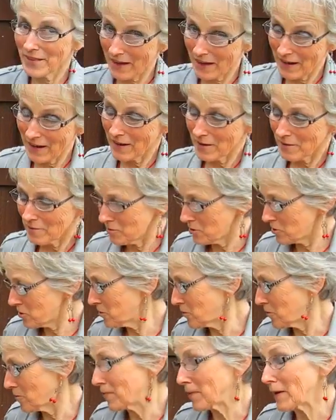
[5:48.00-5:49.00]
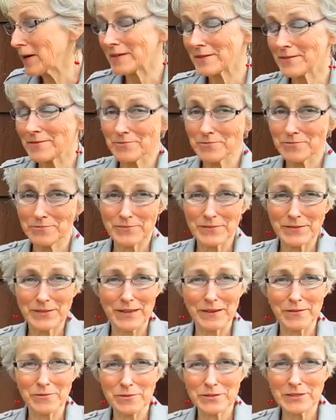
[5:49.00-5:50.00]
that helps too, but
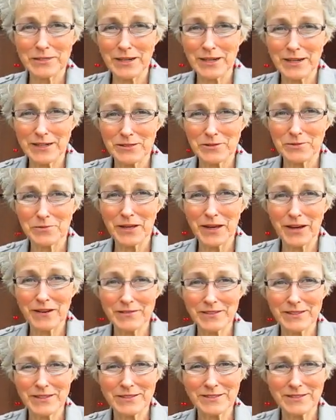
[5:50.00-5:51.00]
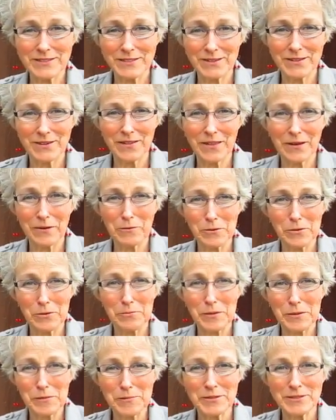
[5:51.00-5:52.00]
in Wisconsin we have to consider there will
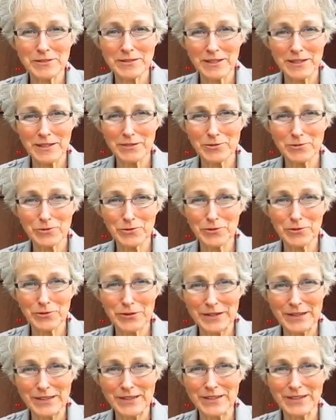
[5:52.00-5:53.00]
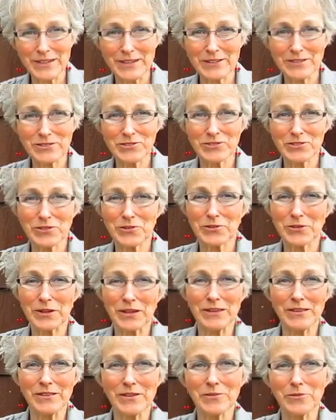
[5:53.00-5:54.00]
be mosquitoes growing in here, so
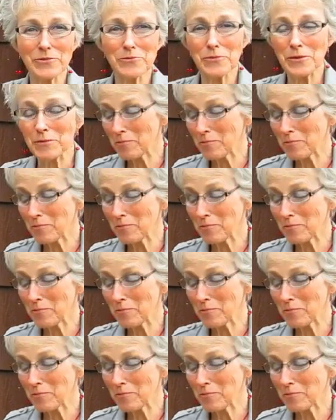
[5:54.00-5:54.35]
either we